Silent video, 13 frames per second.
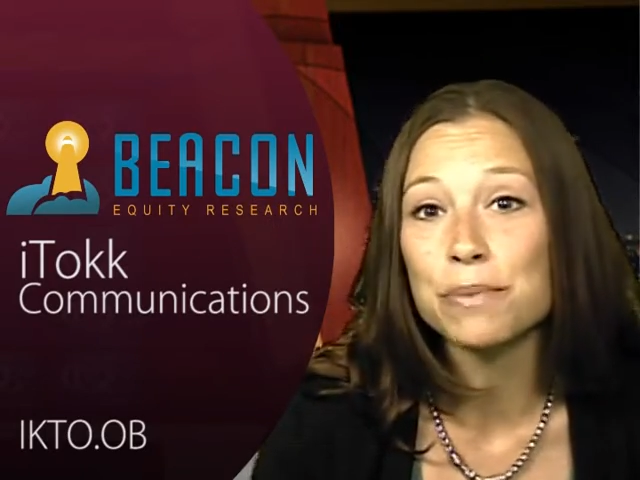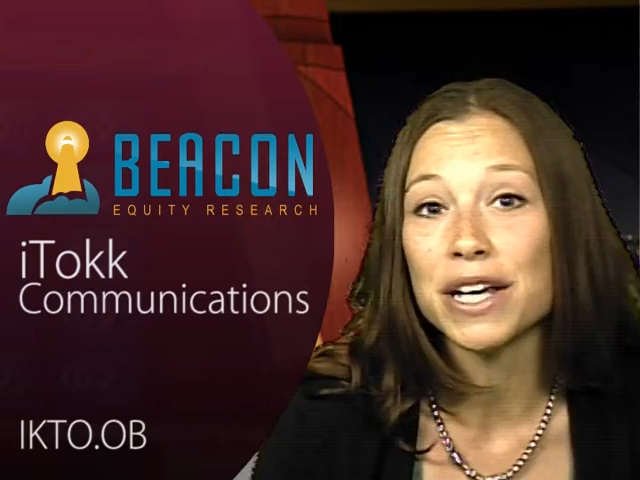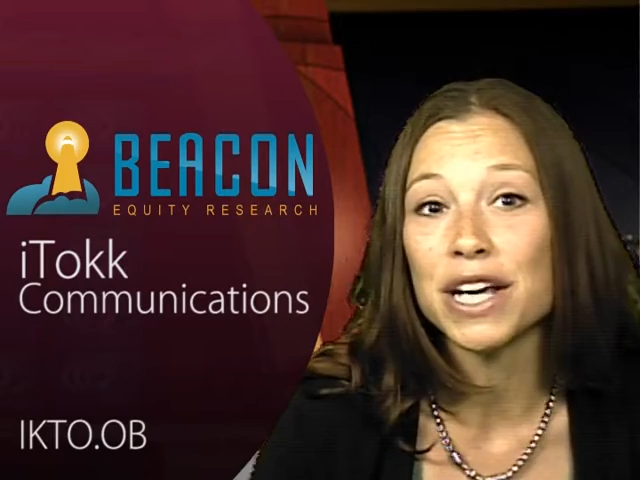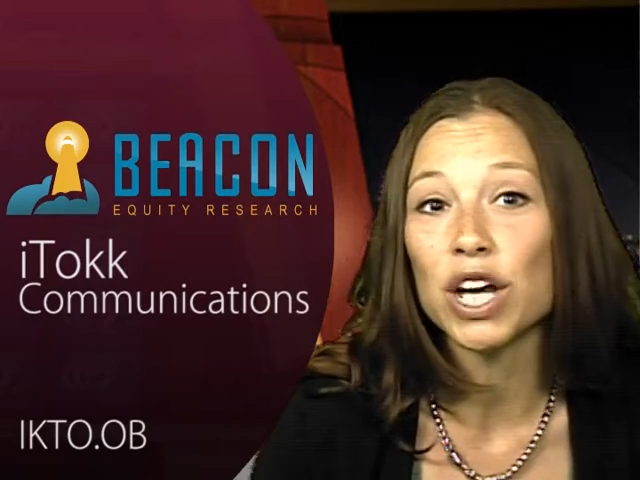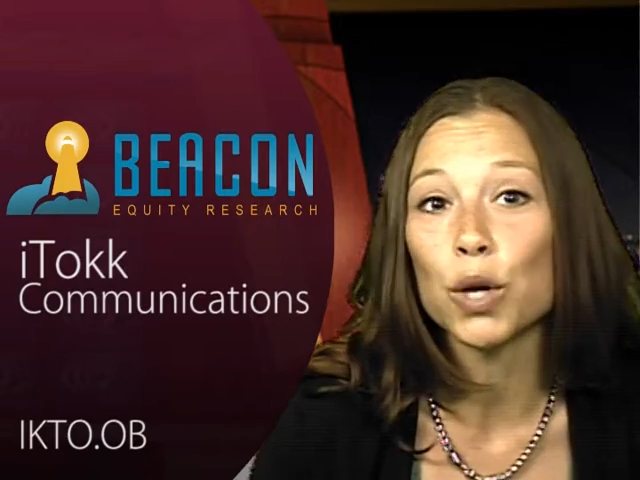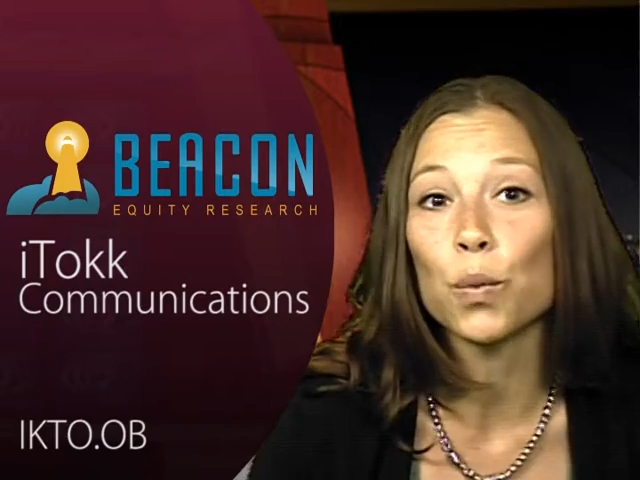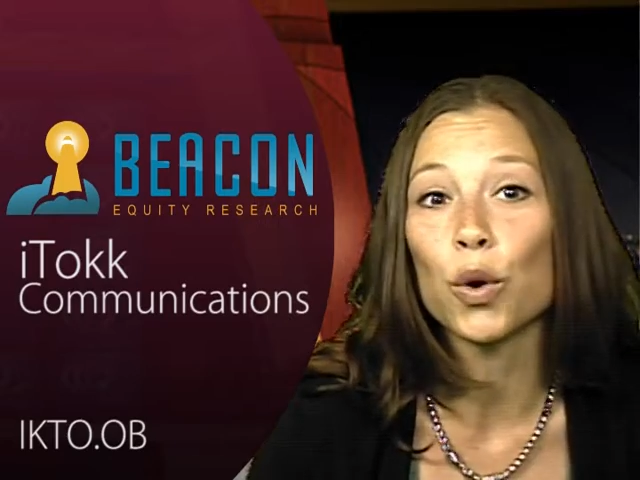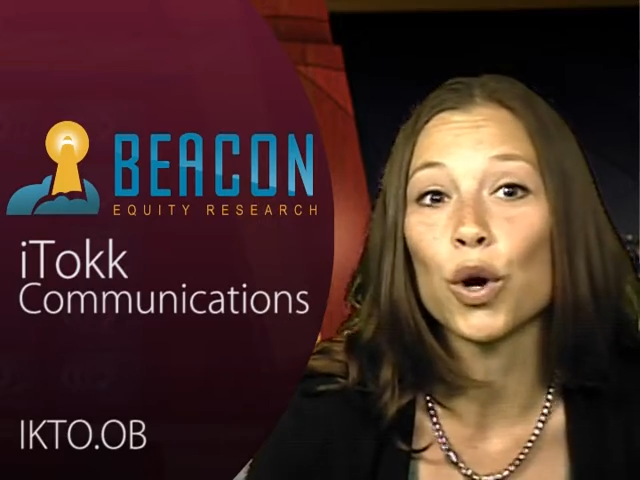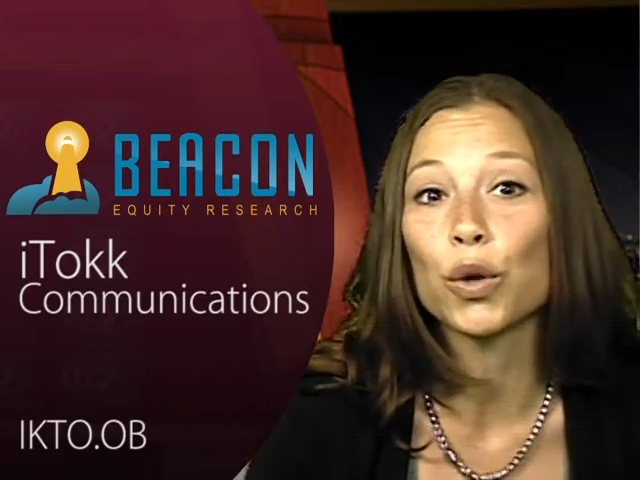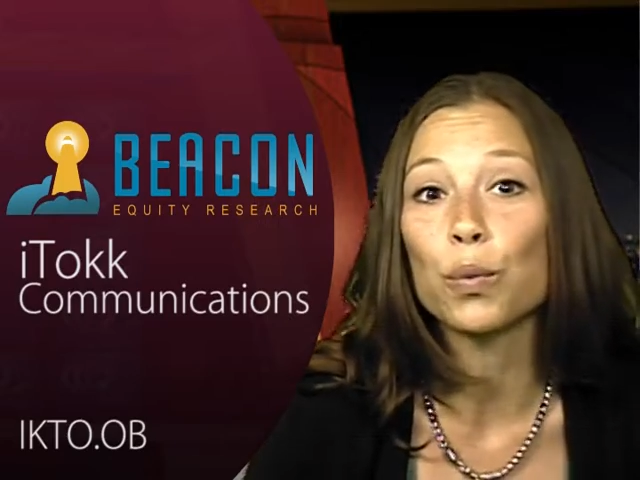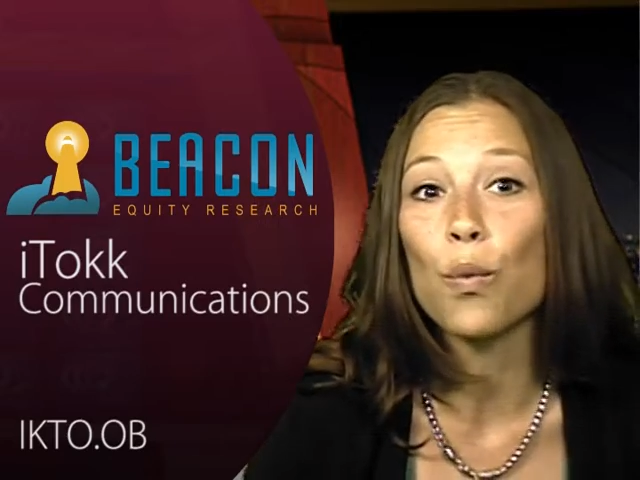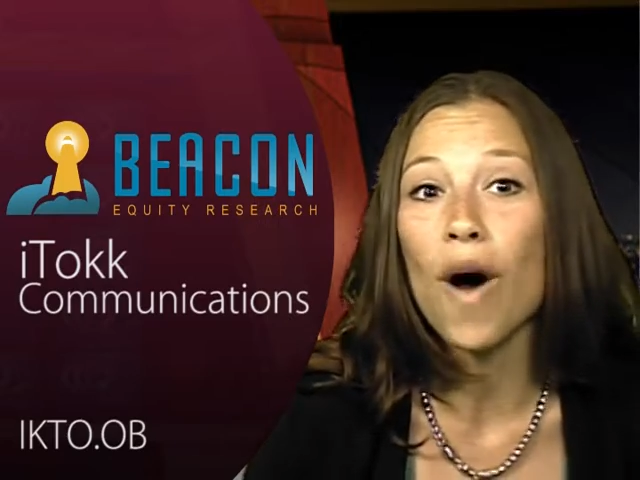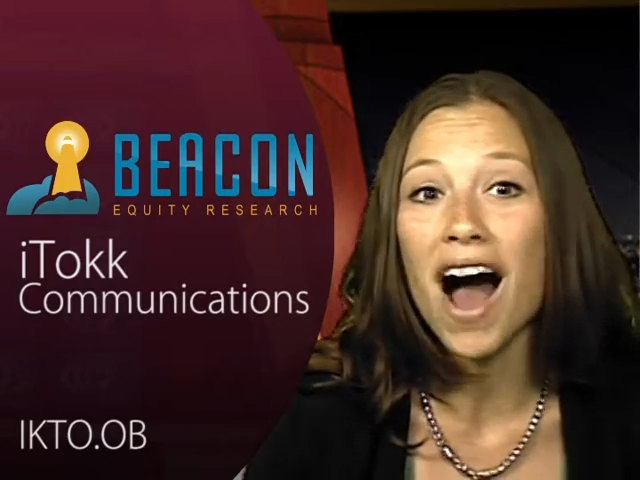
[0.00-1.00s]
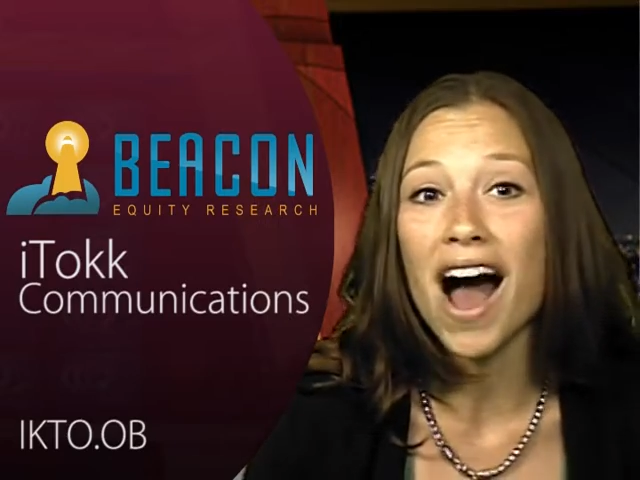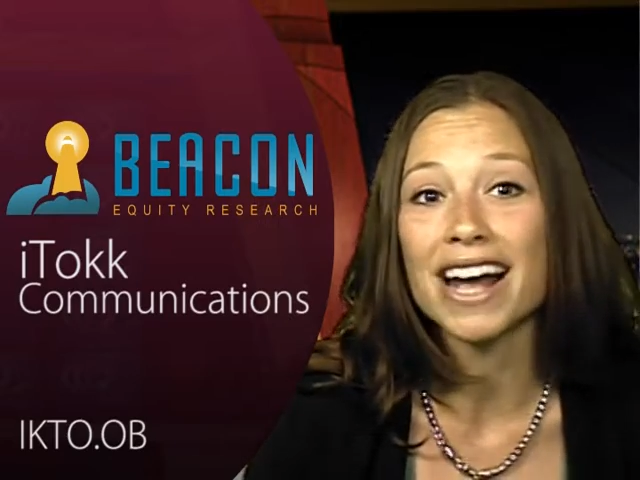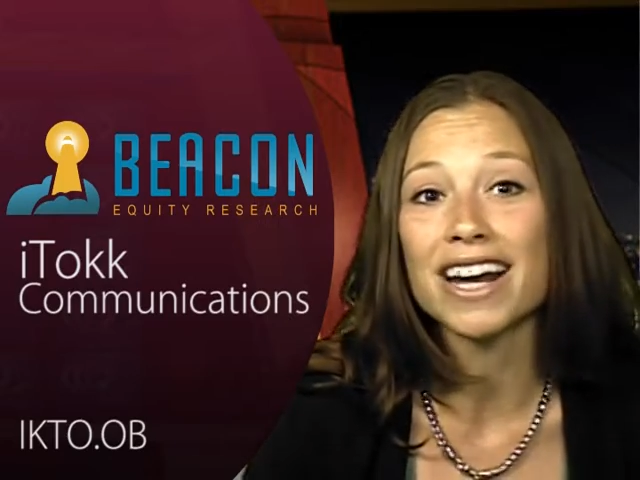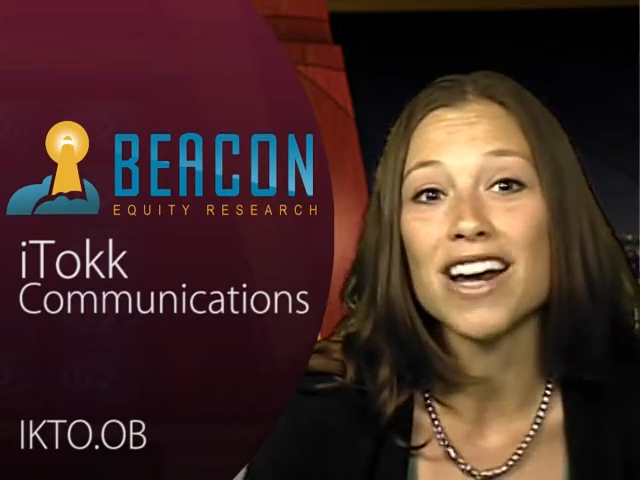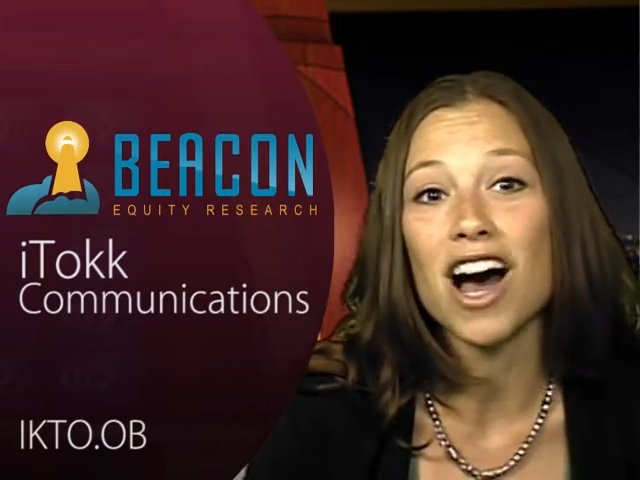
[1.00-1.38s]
billion worldwide